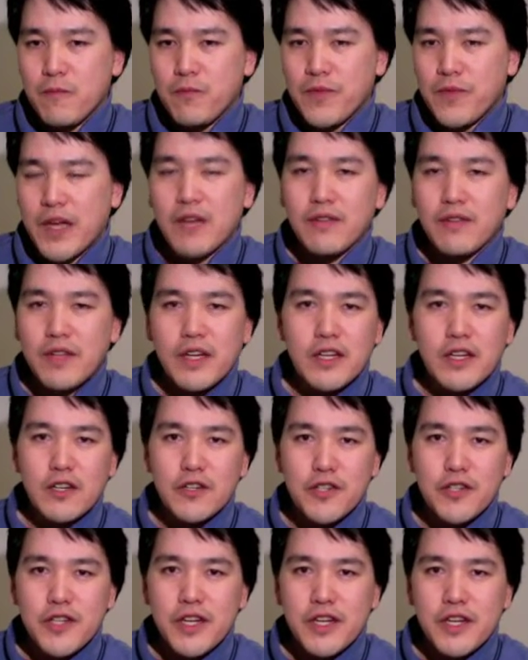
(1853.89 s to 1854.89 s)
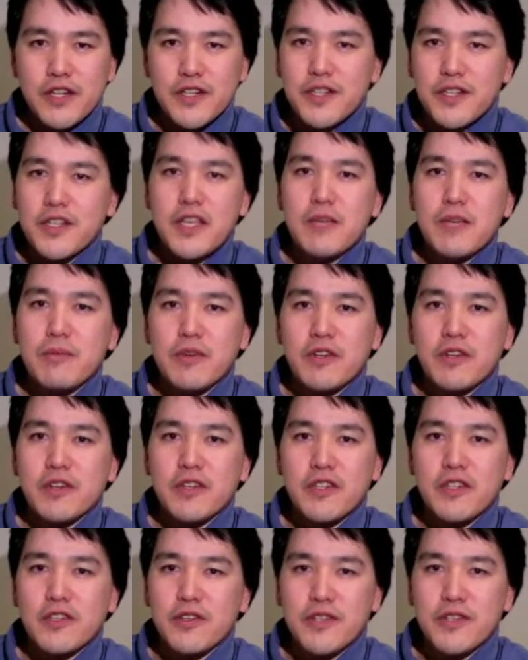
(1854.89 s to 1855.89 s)
Having that understanding, just keeping
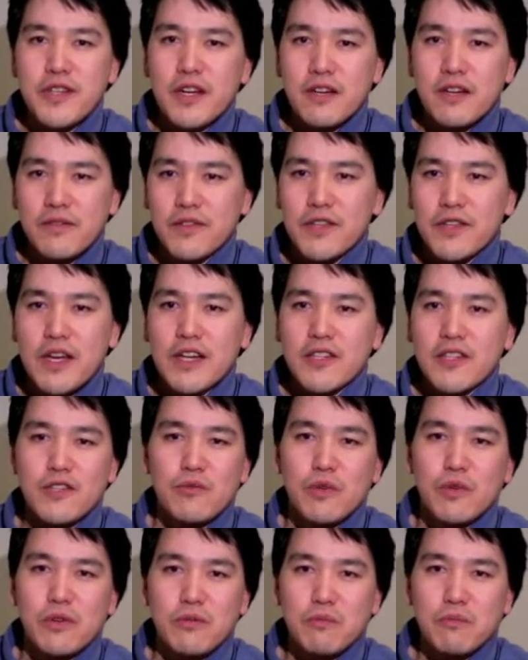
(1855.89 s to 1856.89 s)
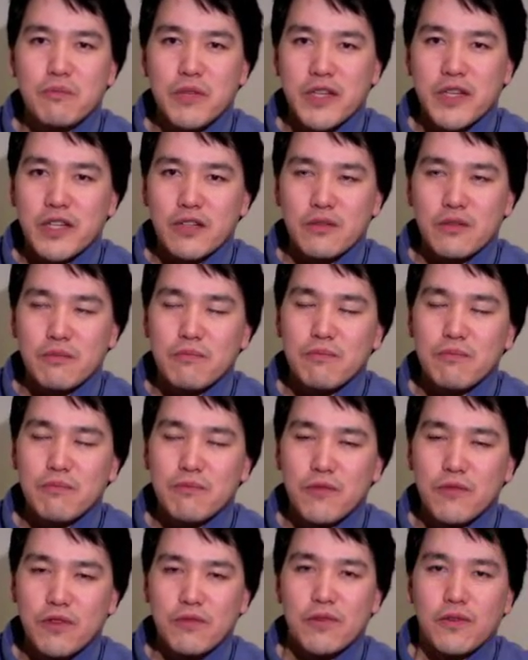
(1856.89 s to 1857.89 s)
it to yourself, is actually what Plato
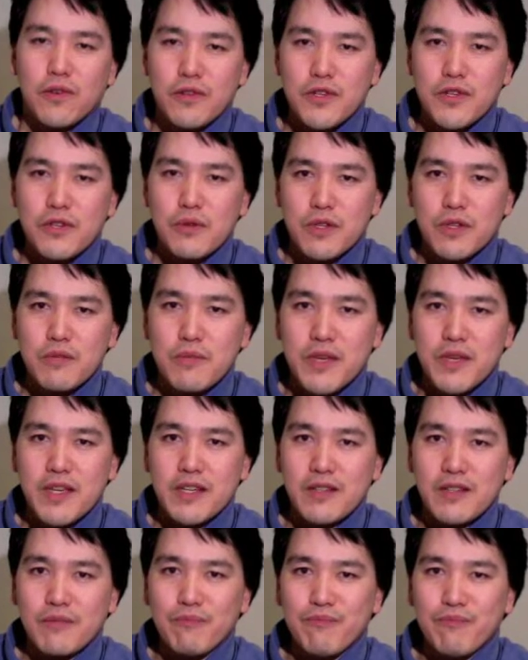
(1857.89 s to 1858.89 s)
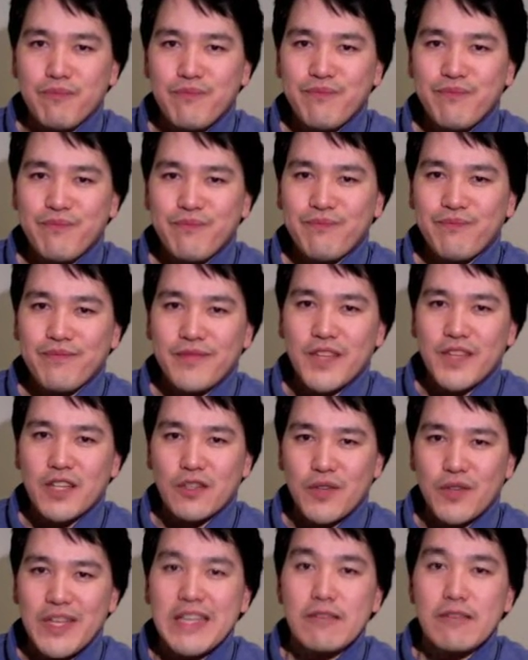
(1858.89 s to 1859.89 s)
refers to as being,
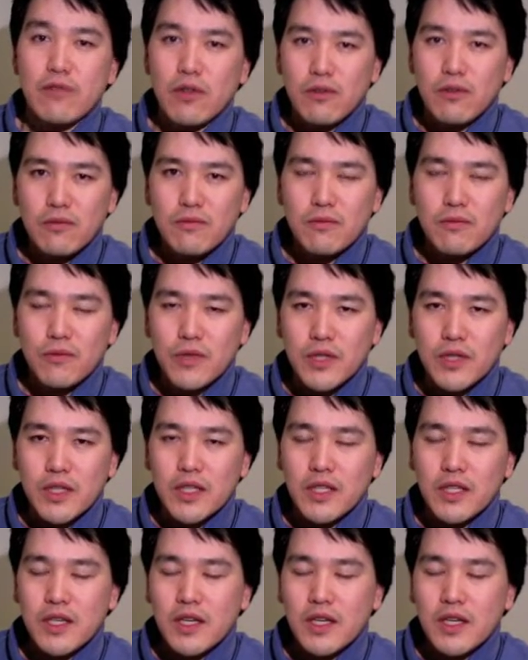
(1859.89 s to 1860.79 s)
evil, really.